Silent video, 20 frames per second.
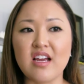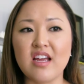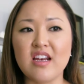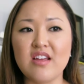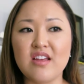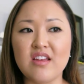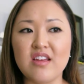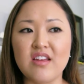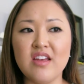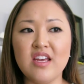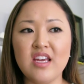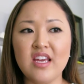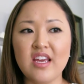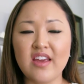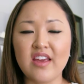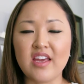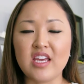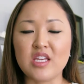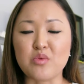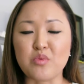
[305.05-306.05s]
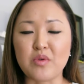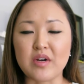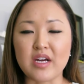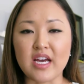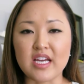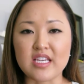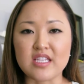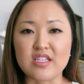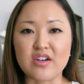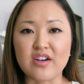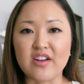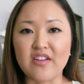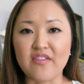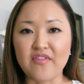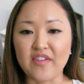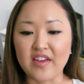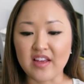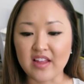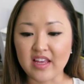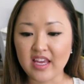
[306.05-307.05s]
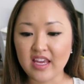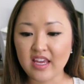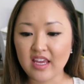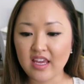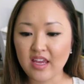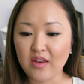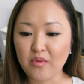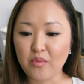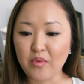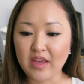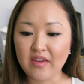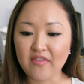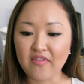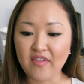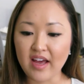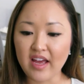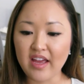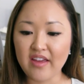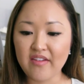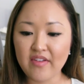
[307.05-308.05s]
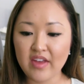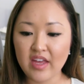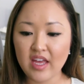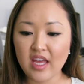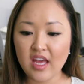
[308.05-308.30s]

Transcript: of is what I started feeling in week 5.